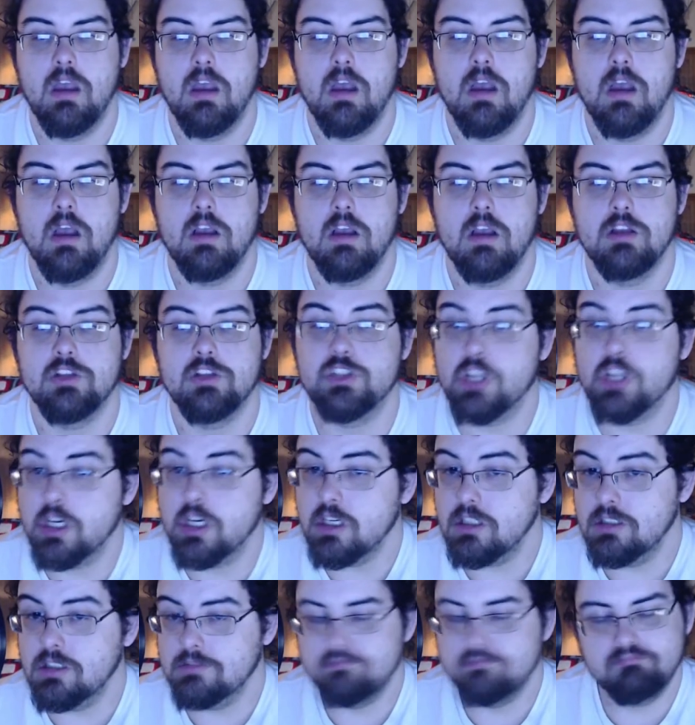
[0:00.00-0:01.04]
Zerg,
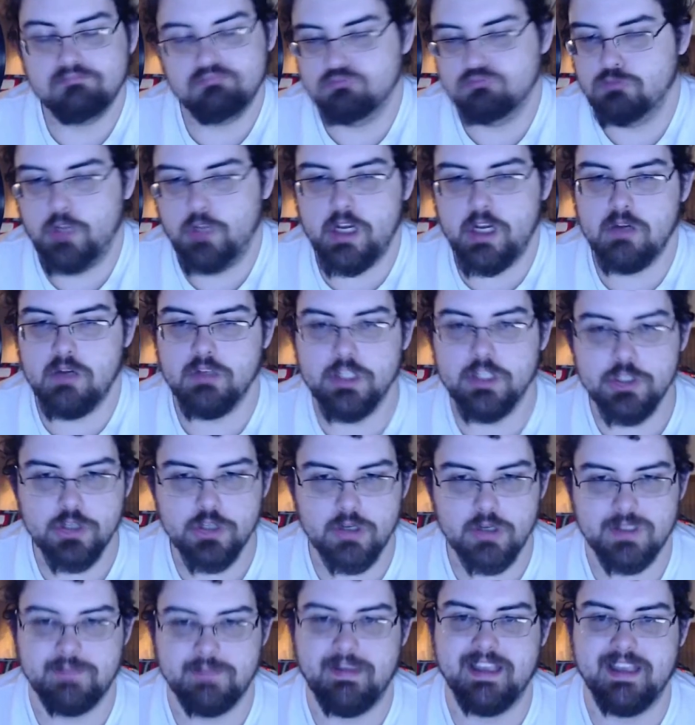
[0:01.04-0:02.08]
we don't control
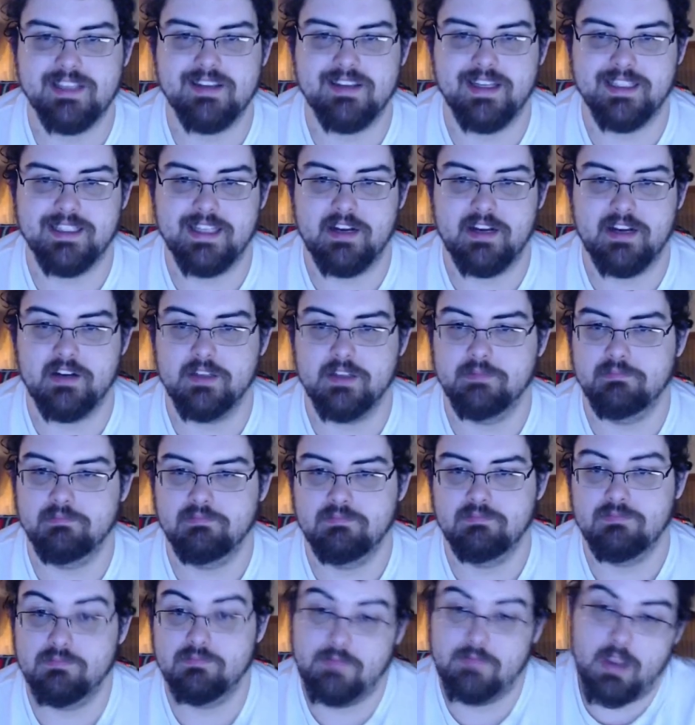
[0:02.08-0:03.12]
space like Terran.
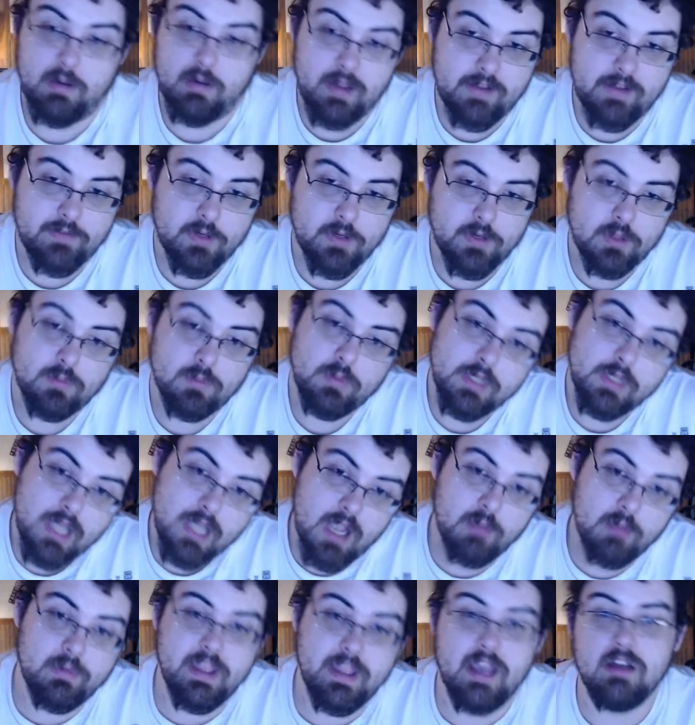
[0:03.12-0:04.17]
However, we're not
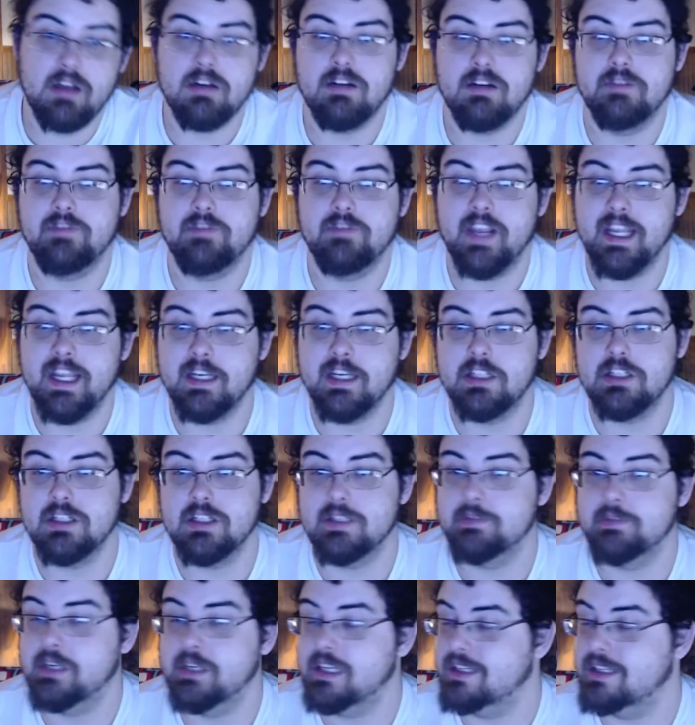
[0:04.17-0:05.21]
without our advantages
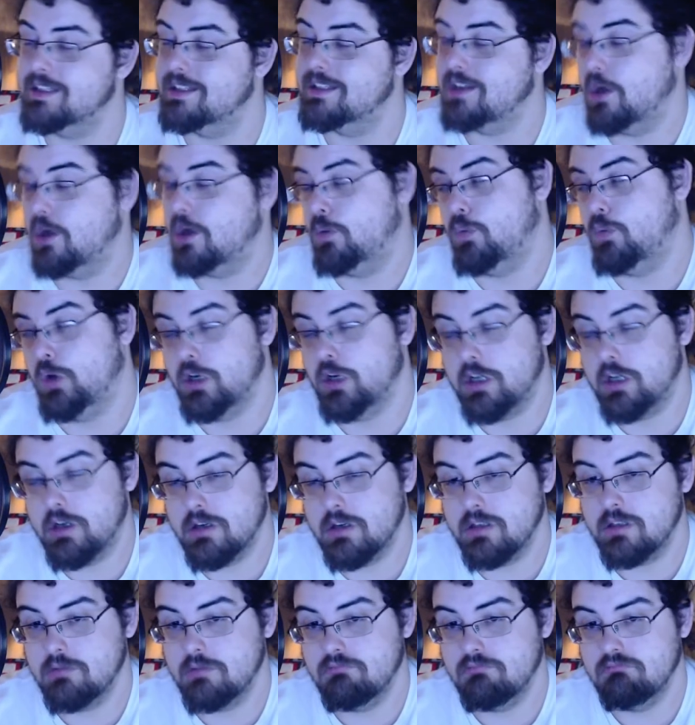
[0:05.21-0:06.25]
because our
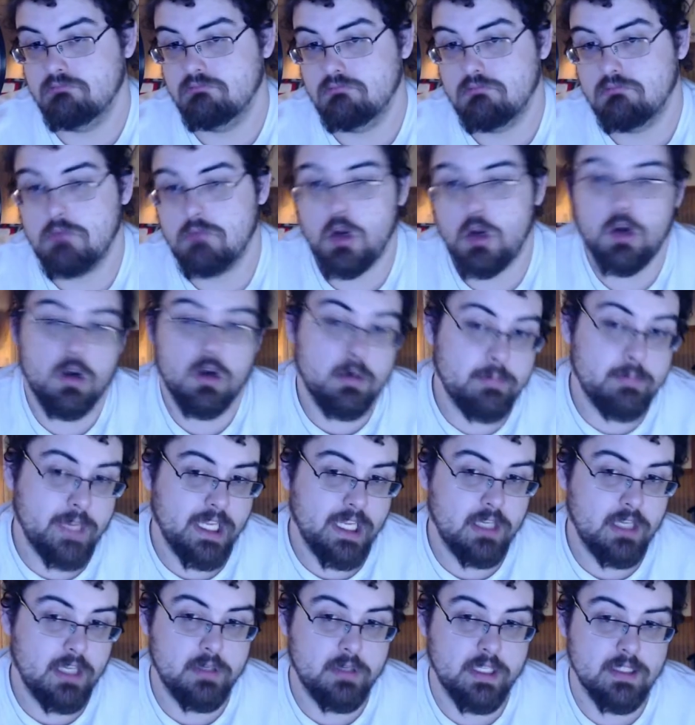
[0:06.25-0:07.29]
workers, our army
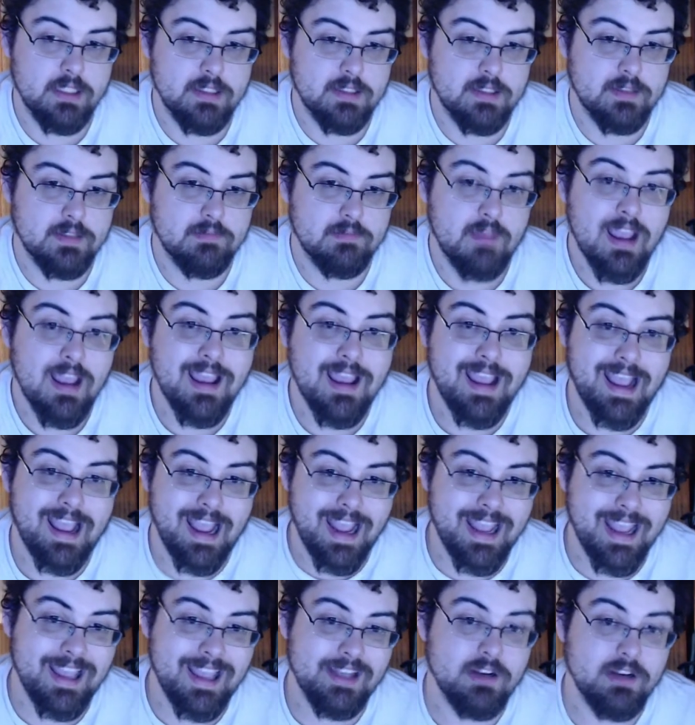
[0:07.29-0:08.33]
units,
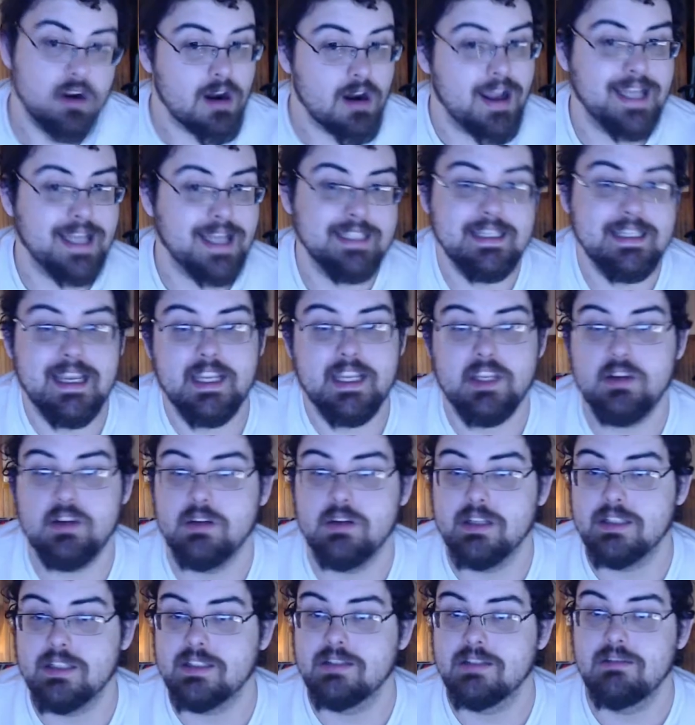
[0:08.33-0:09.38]
and our high-tech
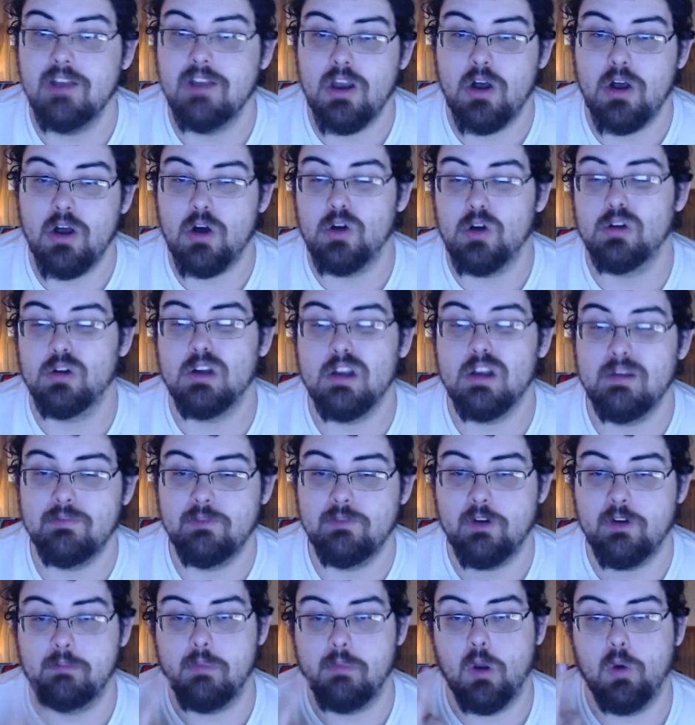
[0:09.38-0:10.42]
units all come
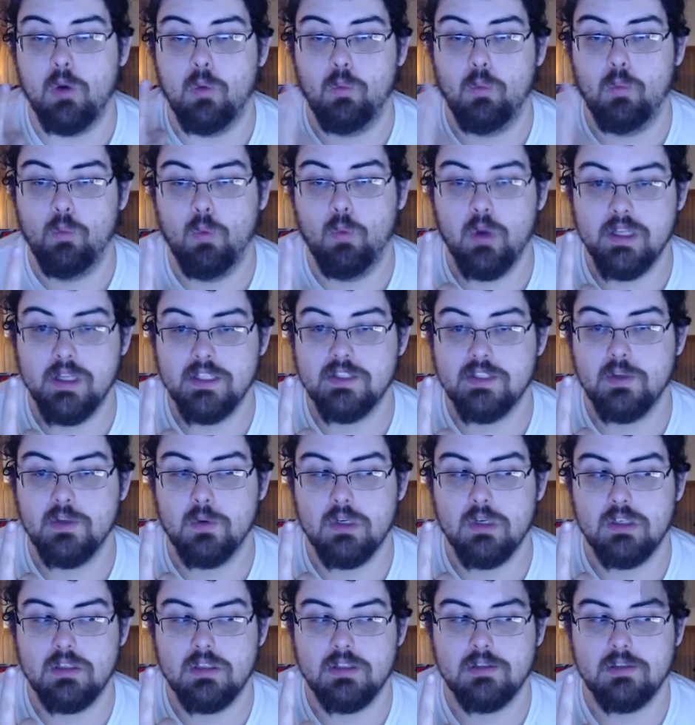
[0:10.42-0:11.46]
from one
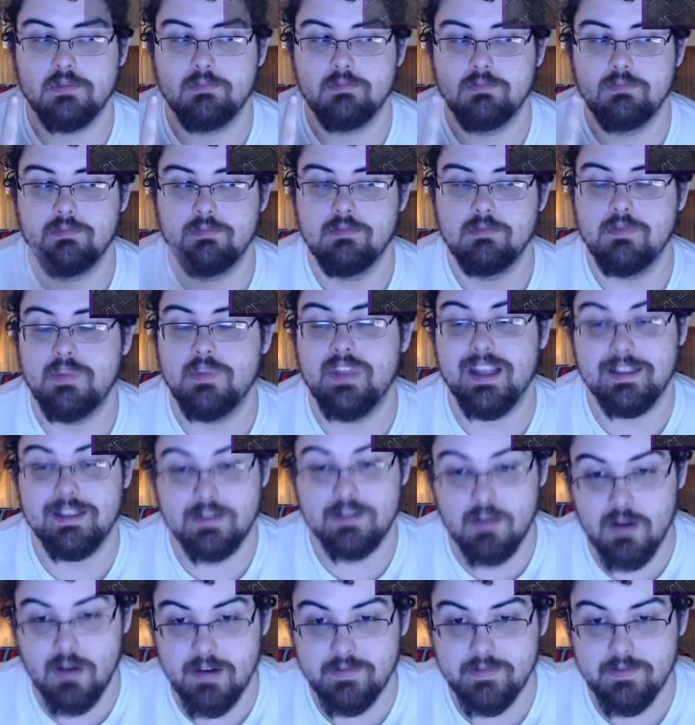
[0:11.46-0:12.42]
source. That's Larva.